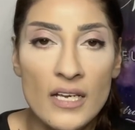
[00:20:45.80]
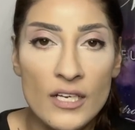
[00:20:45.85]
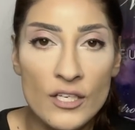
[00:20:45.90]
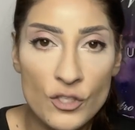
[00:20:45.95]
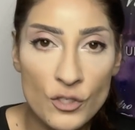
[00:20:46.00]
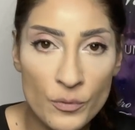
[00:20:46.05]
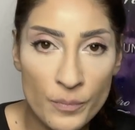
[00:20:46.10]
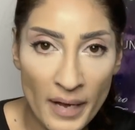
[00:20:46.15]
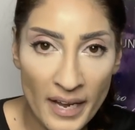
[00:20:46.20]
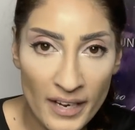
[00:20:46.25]

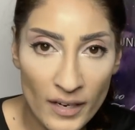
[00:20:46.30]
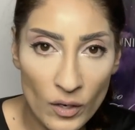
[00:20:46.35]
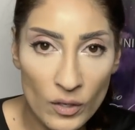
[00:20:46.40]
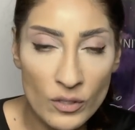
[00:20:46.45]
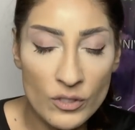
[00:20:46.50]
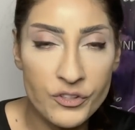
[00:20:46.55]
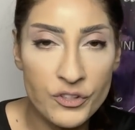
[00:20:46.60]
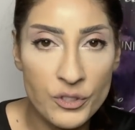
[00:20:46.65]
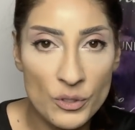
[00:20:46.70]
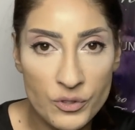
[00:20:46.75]
you may
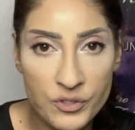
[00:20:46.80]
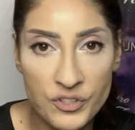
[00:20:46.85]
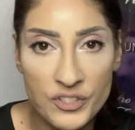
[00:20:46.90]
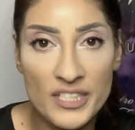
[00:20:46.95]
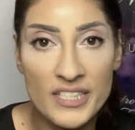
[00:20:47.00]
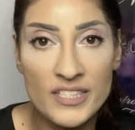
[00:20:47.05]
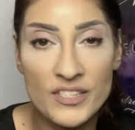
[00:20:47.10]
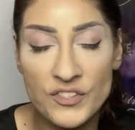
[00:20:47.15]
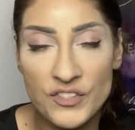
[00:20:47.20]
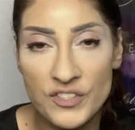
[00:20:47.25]
also
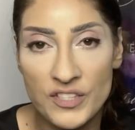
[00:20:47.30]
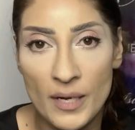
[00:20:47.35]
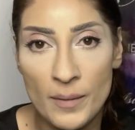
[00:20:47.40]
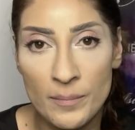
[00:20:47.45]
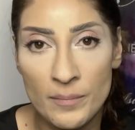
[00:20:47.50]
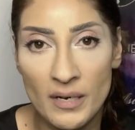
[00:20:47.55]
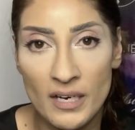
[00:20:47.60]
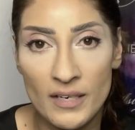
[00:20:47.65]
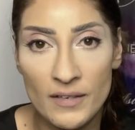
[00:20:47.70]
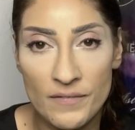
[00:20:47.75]
see
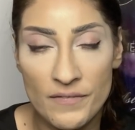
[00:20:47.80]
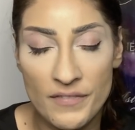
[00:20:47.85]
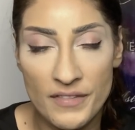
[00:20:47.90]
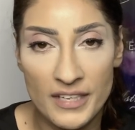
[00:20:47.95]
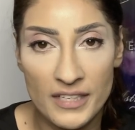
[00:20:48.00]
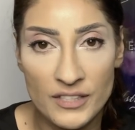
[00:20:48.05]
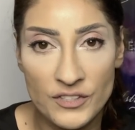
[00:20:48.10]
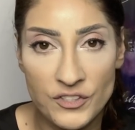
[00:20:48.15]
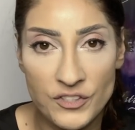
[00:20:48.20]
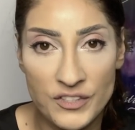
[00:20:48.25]
some of
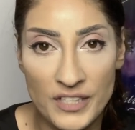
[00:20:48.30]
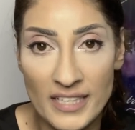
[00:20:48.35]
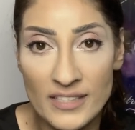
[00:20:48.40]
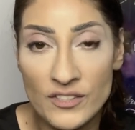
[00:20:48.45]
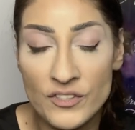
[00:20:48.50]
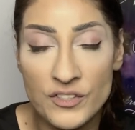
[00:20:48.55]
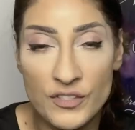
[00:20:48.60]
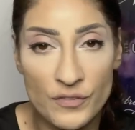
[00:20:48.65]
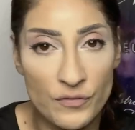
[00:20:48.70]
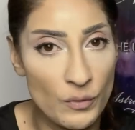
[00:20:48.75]
this
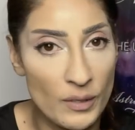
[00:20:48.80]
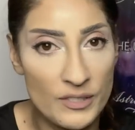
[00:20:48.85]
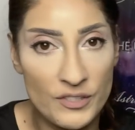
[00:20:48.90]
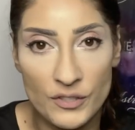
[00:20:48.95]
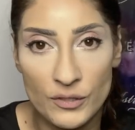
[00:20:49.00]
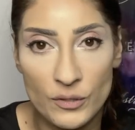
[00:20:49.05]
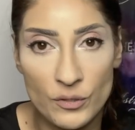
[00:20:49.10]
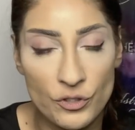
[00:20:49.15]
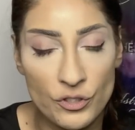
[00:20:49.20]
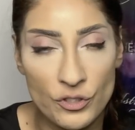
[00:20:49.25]
sense of
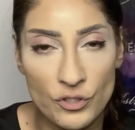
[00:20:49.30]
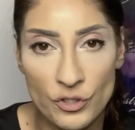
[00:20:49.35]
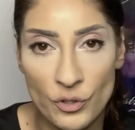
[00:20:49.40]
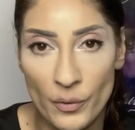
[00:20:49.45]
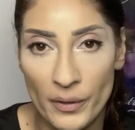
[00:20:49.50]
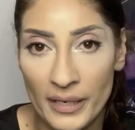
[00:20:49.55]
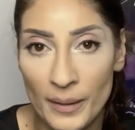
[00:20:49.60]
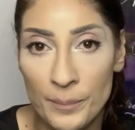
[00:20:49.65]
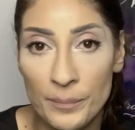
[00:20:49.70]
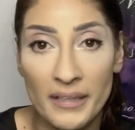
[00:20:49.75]
resolution
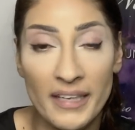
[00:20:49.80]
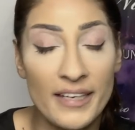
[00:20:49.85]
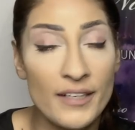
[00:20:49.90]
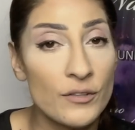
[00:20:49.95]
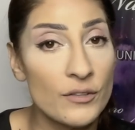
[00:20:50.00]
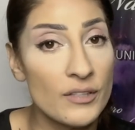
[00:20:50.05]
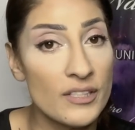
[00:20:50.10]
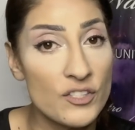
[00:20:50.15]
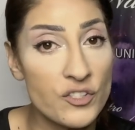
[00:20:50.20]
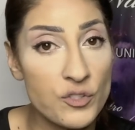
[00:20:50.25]
showing up
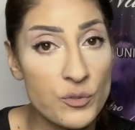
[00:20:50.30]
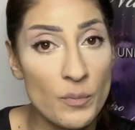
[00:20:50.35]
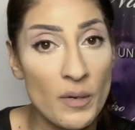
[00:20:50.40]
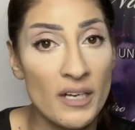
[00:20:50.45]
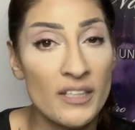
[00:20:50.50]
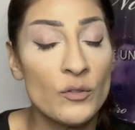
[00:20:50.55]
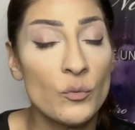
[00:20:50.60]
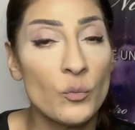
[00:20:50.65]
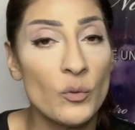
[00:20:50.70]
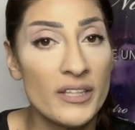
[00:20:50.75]
later this
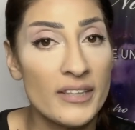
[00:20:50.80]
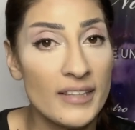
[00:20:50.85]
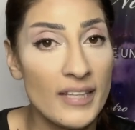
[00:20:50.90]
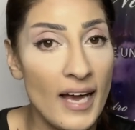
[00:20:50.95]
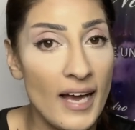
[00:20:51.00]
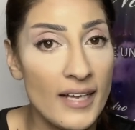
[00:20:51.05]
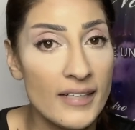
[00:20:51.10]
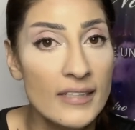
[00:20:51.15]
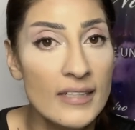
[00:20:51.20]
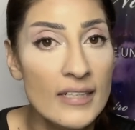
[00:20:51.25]
month with
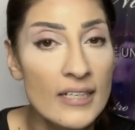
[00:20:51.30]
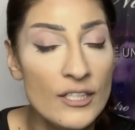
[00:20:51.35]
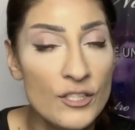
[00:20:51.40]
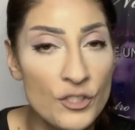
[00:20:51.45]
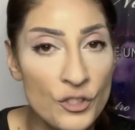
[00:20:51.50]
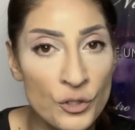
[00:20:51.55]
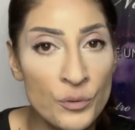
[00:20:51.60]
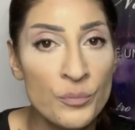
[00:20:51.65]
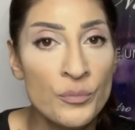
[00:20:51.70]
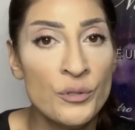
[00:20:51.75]
that
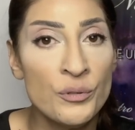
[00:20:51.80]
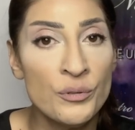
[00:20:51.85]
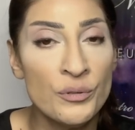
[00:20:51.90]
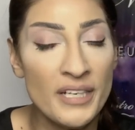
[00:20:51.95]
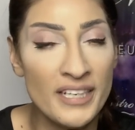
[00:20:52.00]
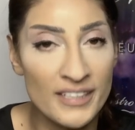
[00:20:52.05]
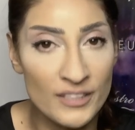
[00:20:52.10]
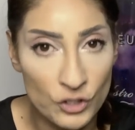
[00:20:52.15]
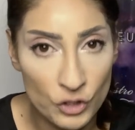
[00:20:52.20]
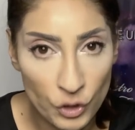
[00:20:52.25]
new moon
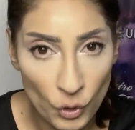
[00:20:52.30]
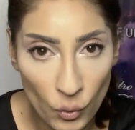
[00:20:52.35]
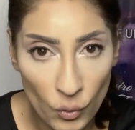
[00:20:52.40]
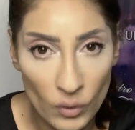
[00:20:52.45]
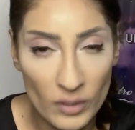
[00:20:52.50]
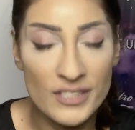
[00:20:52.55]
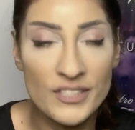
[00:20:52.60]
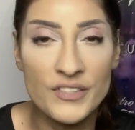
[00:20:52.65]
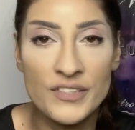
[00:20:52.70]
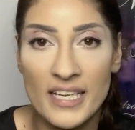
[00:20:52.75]
in
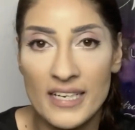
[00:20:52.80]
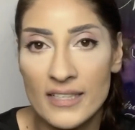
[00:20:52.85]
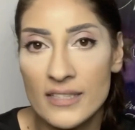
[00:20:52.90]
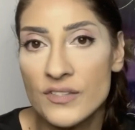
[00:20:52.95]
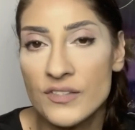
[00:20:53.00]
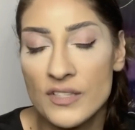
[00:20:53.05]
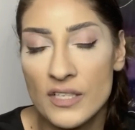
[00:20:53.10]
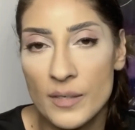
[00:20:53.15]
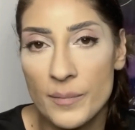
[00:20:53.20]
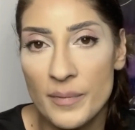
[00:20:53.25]
Taurus that
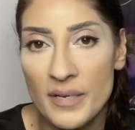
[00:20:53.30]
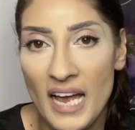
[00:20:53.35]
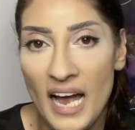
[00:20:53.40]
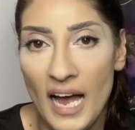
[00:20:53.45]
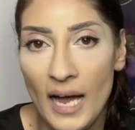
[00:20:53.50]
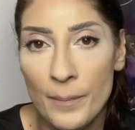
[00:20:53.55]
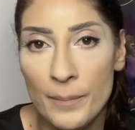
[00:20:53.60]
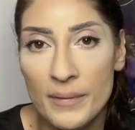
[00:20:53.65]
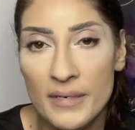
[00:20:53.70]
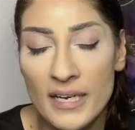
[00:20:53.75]
is going to be
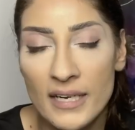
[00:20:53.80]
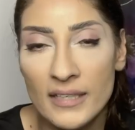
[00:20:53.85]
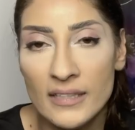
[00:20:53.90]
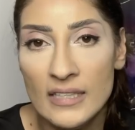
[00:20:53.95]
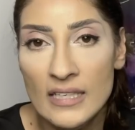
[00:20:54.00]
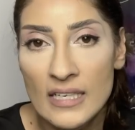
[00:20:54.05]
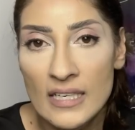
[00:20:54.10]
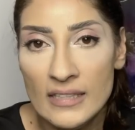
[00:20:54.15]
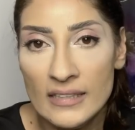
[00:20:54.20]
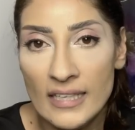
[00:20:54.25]
happening.
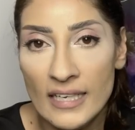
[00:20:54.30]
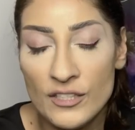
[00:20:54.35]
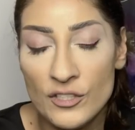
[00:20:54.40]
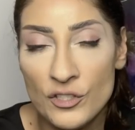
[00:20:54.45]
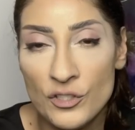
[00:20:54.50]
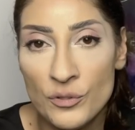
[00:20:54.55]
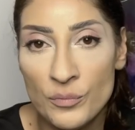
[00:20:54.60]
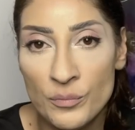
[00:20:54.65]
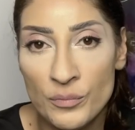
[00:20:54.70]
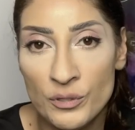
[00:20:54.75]
That
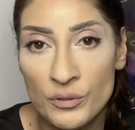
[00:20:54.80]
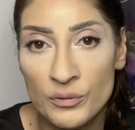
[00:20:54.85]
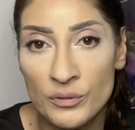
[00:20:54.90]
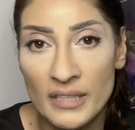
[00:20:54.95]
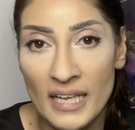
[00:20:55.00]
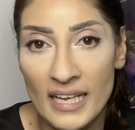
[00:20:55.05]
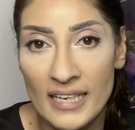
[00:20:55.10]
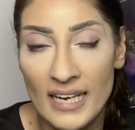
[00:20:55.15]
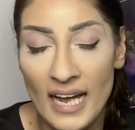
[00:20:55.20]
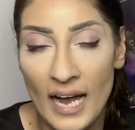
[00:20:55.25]
new moon
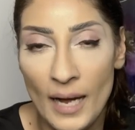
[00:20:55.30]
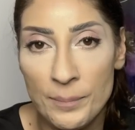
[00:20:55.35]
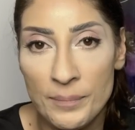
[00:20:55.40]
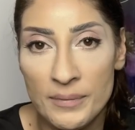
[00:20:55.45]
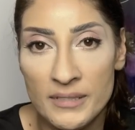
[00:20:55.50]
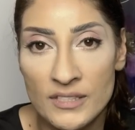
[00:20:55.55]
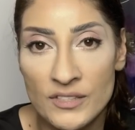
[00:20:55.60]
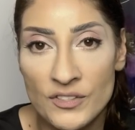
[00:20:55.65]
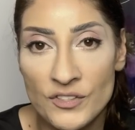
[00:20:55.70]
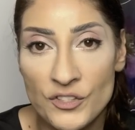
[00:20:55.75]
that
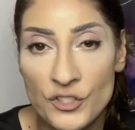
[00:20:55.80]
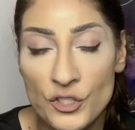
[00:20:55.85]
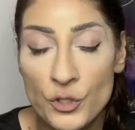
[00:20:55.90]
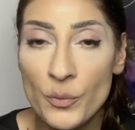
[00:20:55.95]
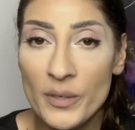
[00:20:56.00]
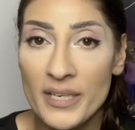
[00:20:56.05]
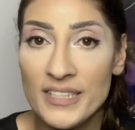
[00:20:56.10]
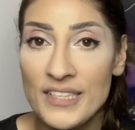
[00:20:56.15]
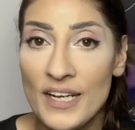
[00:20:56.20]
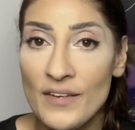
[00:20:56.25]
happens two
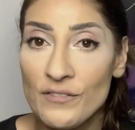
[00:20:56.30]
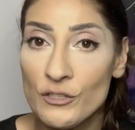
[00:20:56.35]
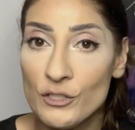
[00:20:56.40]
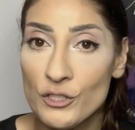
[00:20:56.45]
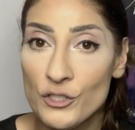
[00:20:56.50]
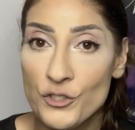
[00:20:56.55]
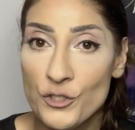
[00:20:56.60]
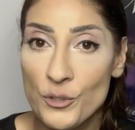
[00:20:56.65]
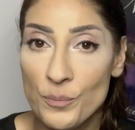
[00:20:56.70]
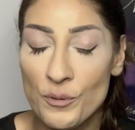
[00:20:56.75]
weeks after
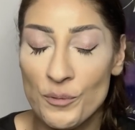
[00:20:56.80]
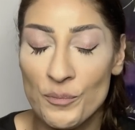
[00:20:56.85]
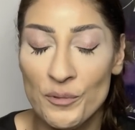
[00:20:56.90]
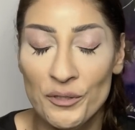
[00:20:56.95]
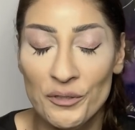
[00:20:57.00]
the super